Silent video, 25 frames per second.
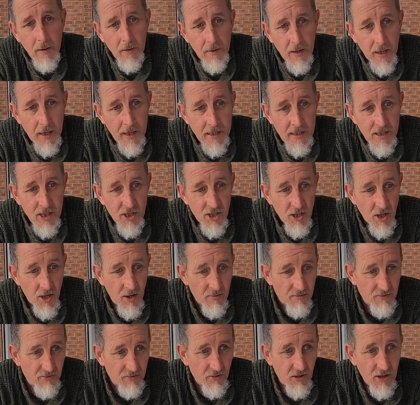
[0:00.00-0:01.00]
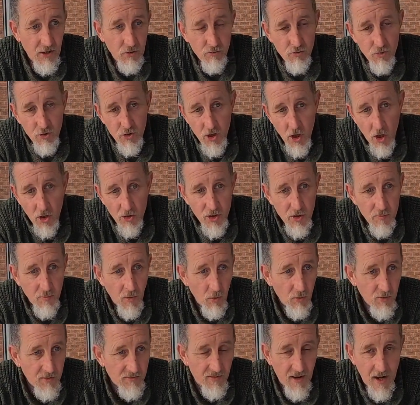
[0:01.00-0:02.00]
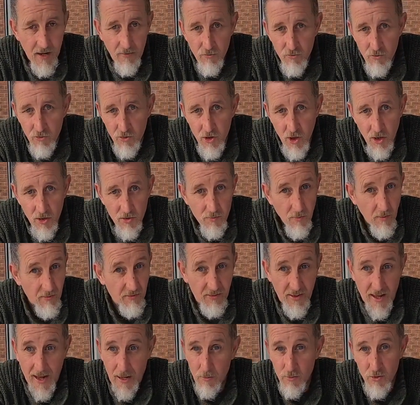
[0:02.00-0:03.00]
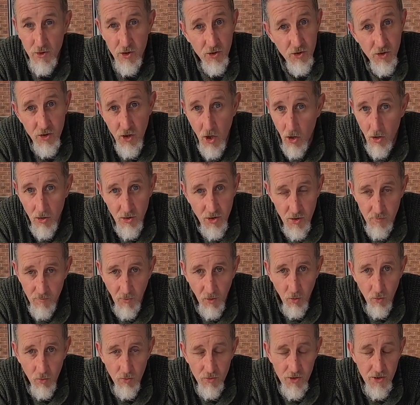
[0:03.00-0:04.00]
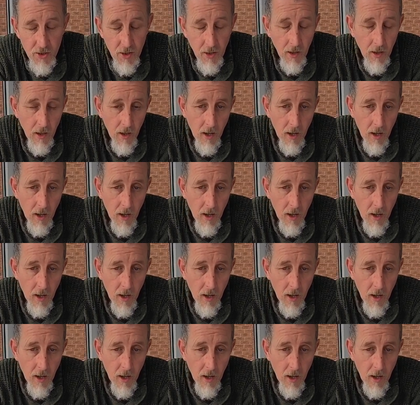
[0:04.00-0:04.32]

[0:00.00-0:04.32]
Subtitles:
That is 300 yard spools, 500 yards, 1,000 yard spools.